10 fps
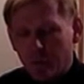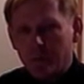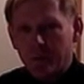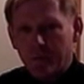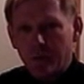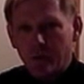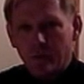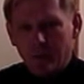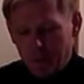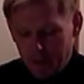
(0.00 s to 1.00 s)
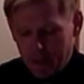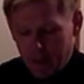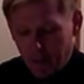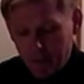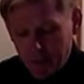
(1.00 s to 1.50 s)
groups of 2.
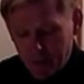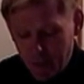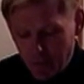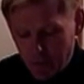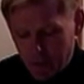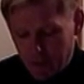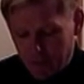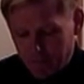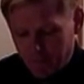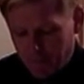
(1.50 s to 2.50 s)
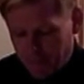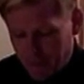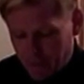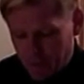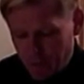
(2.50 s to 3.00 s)
Now this is interesting,
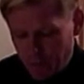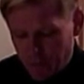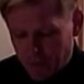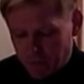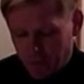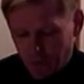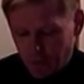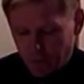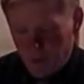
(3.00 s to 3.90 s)
because 2 groups of 2, you've